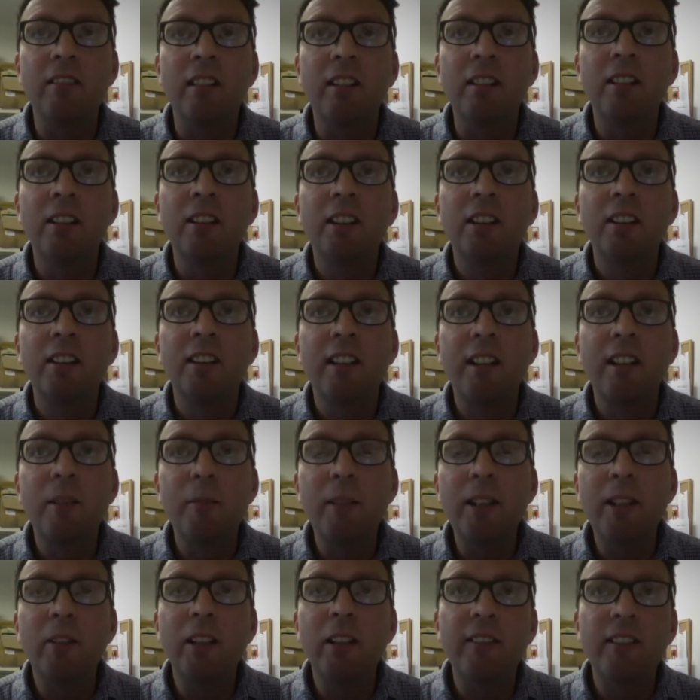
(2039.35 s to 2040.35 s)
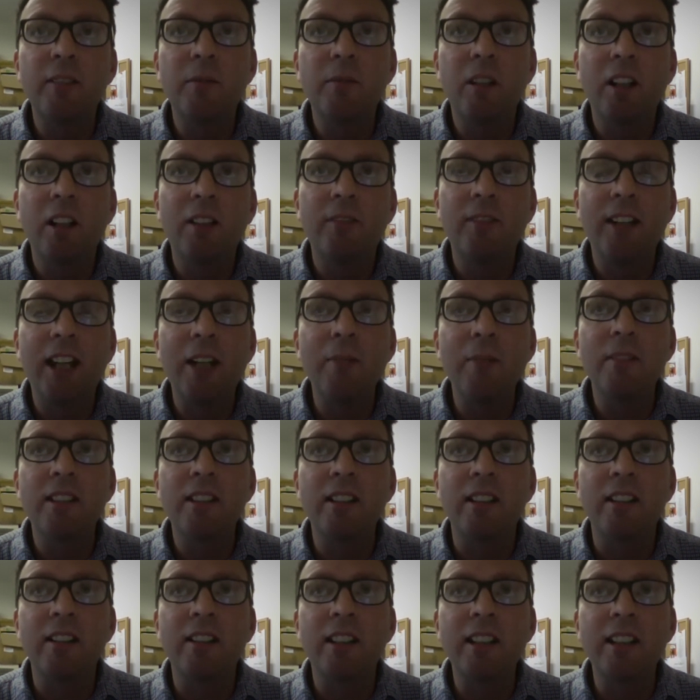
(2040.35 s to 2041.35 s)
And then we all have to work for
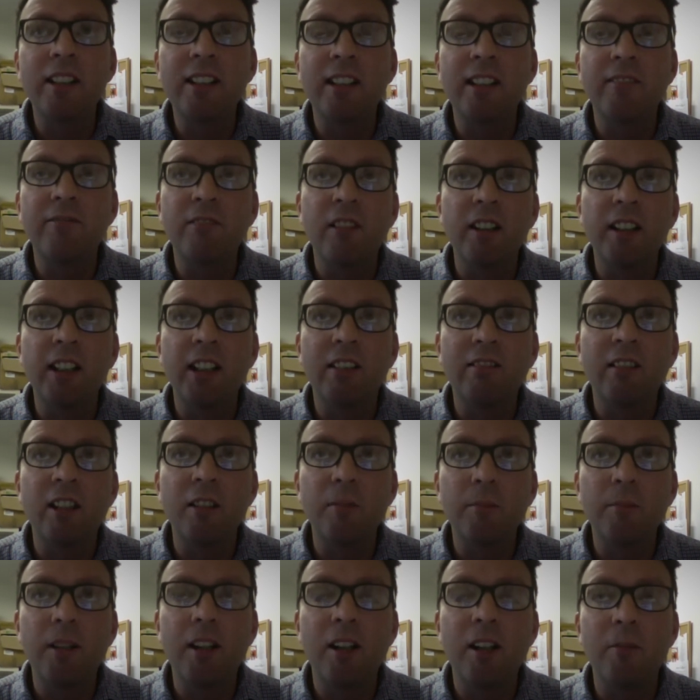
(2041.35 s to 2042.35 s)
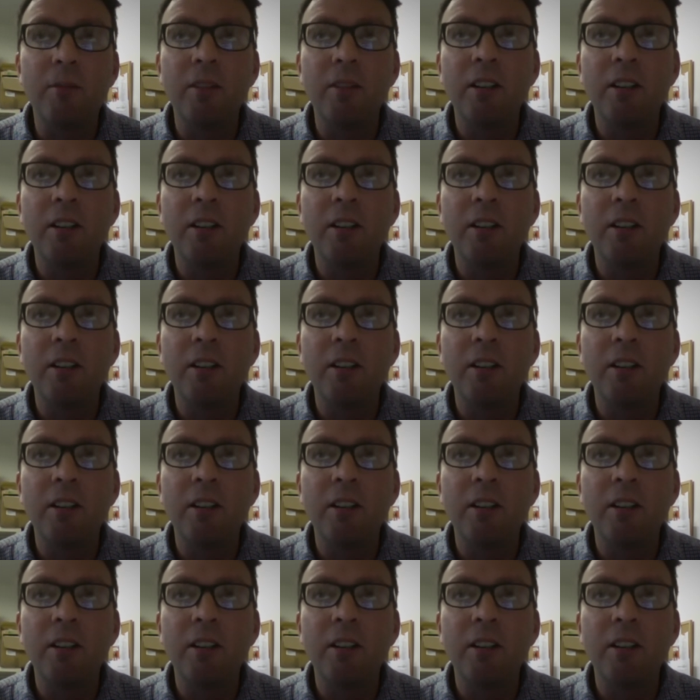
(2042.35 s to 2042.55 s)
Amazon instead of running our own pub.